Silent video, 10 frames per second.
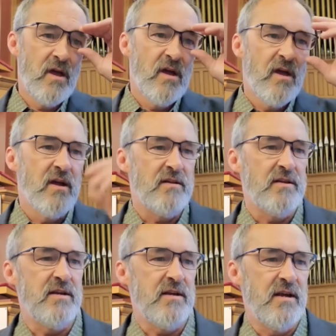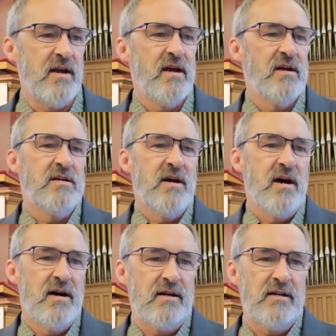The
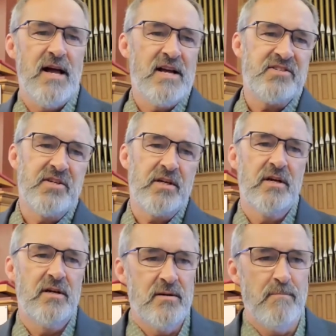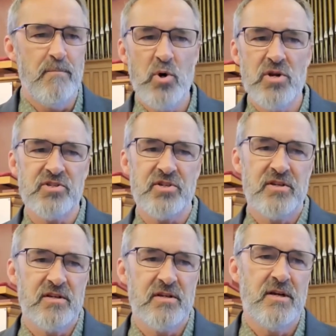classic Buddhist
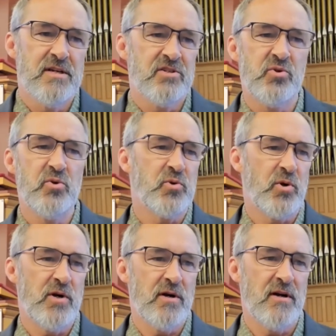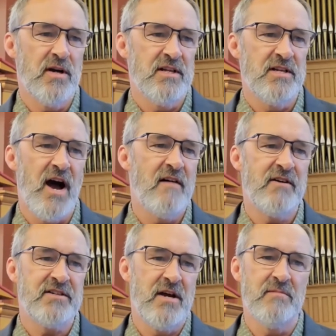sutra, the
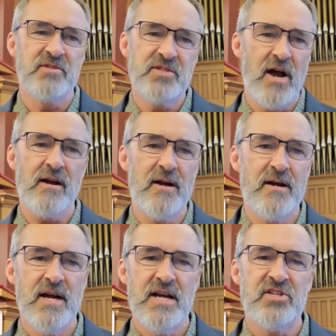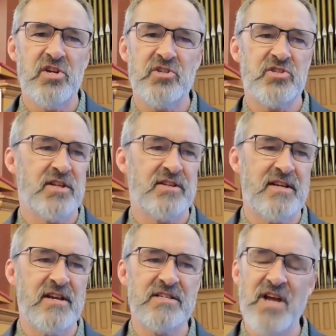Avatamsaka, teaches that the
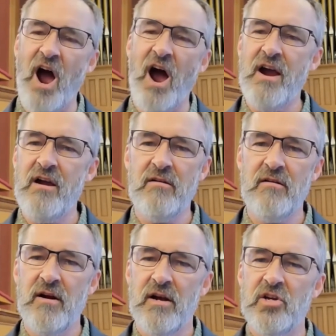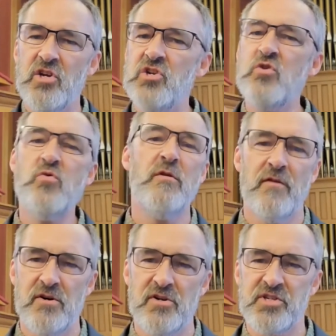entire
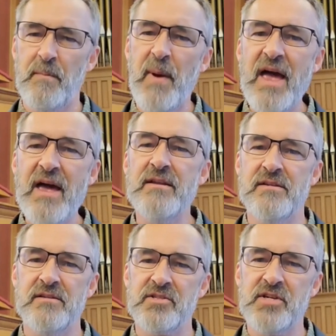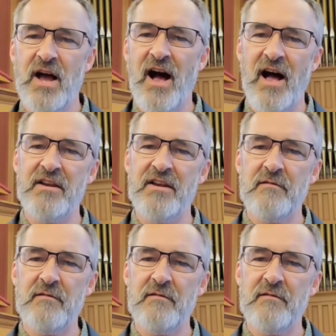universe depends on every